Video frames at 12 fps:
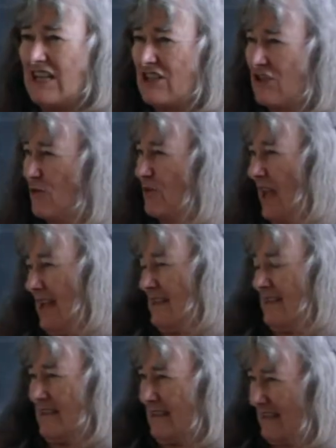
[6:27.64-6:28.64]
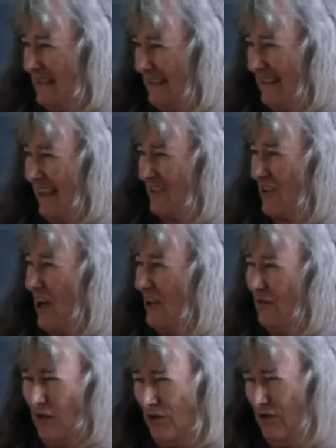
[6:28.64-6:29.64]
So that that's kind
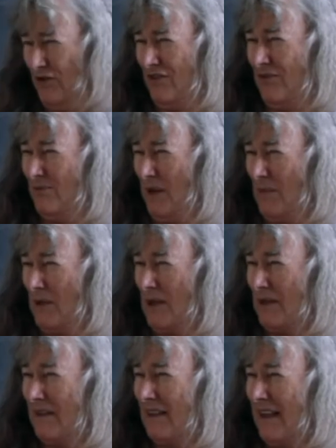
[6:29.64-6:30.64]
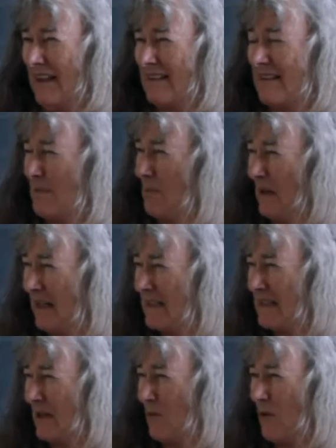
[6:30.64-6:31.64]
of a maybe a, a
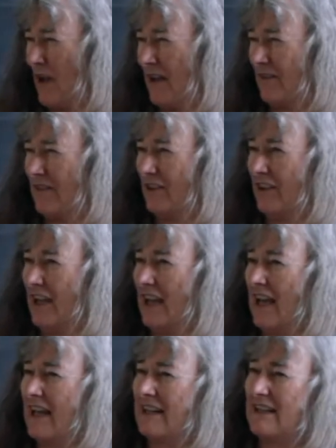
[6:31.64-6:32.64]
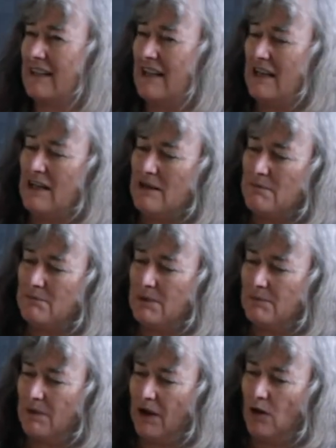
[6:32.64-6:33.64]
simplistic way of looking at it.
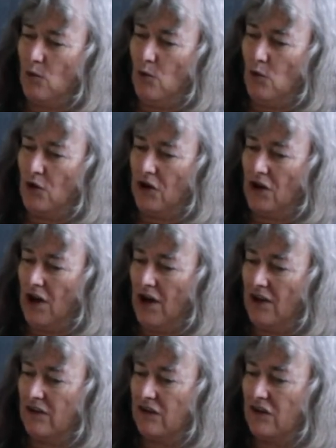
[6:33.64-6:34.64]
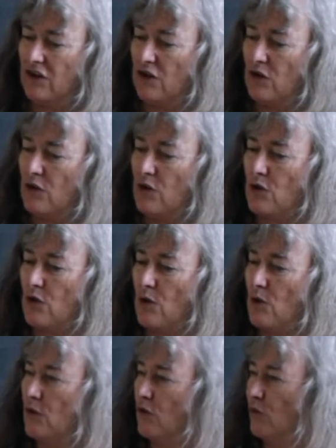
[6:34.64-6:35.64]
But by organizing
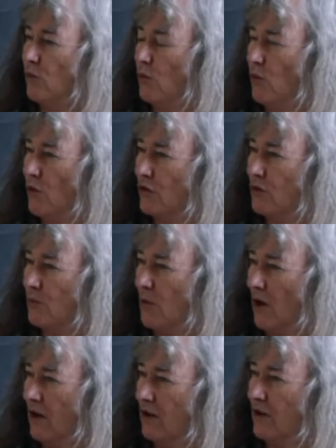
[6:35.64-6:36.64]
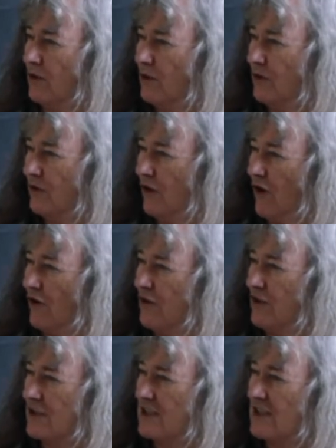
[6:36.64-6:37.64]
those water molecules on
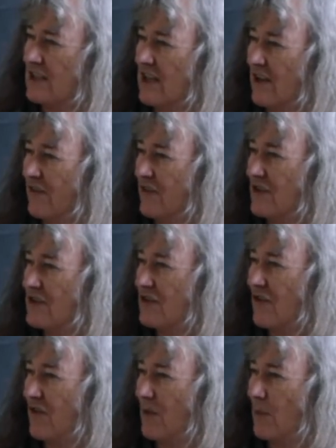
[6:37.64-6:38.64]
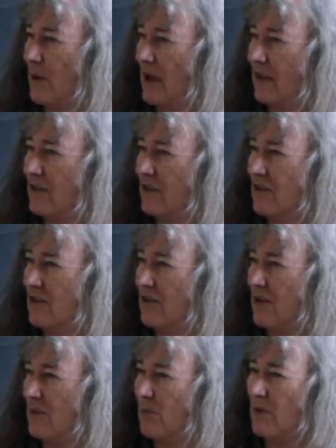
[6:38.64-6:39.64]
the surface of the
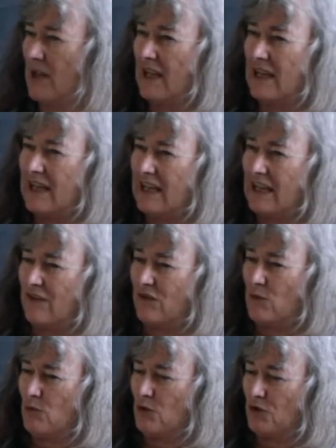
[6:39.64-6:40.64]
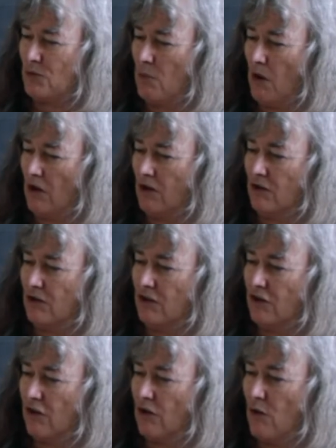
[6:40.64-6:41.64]
bacterium, if the water
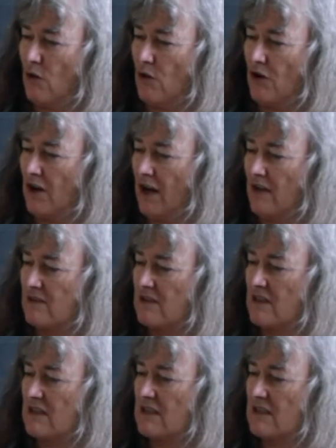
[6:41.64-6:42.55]
molecules are organized in